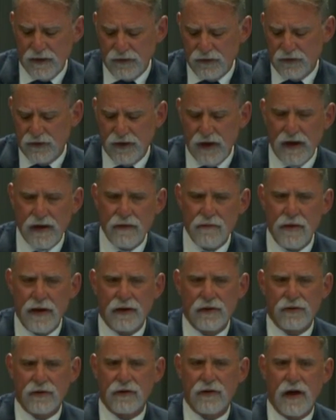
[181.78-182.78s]
study
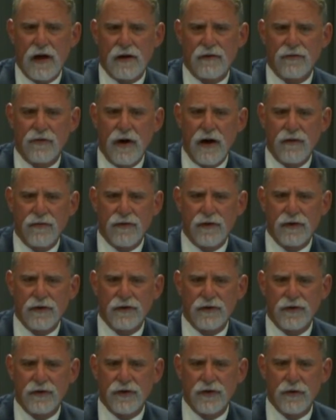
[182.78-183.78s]
makes a lot of
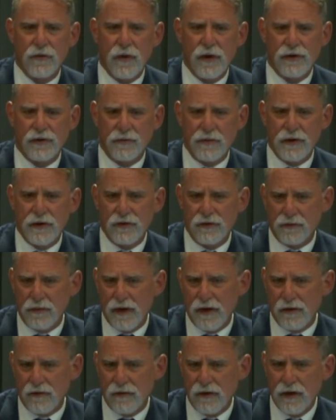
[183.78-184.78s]
reference to what's being
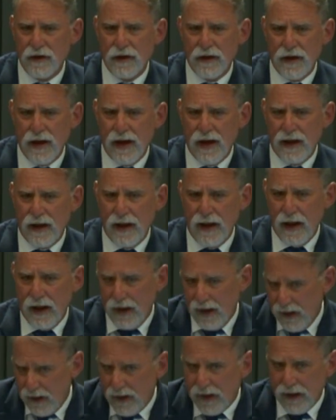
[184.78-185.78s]
spent
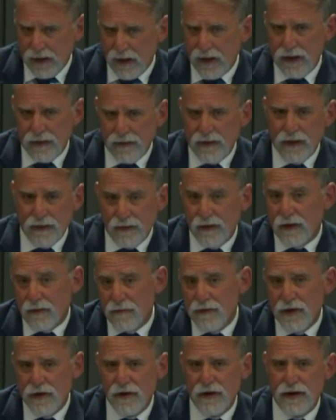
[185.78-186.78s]
in the
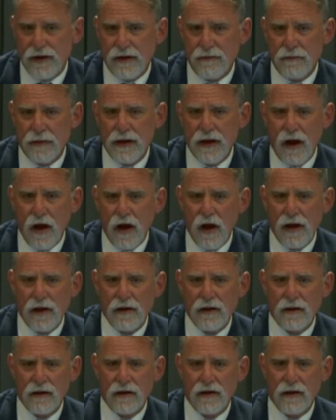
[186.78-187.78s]
community
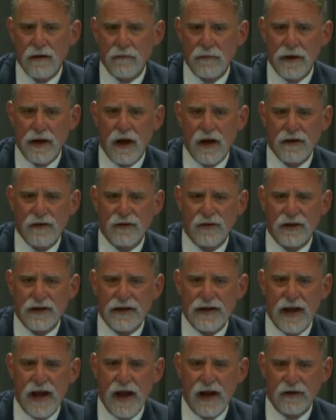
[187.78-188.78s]
beyond
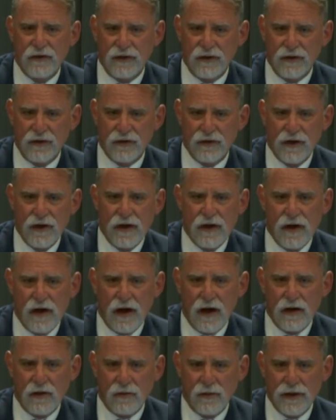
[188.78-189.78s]
city taxes
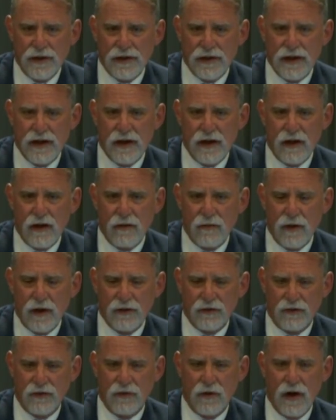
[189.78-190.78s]
on retail,
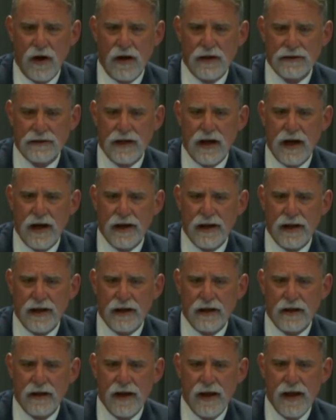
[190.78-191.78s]
restaurant,
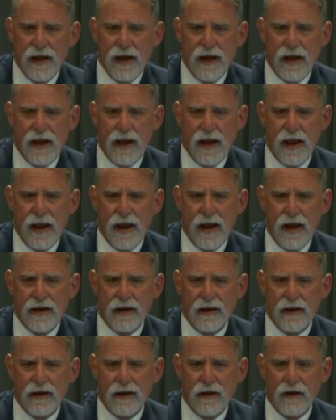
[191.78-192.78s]
dining,
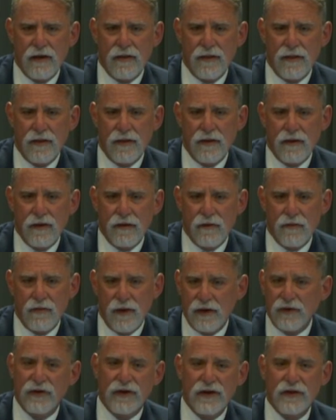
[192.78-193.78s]
and
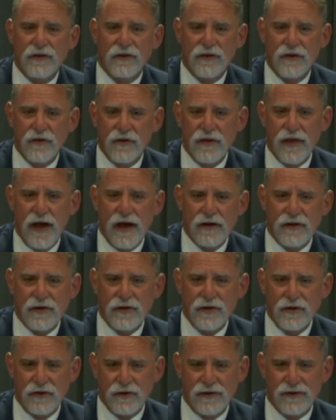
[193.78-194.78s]
residents do that
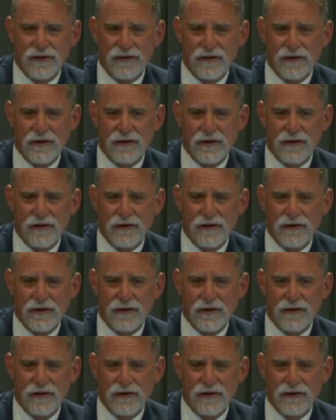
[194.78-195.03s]
too.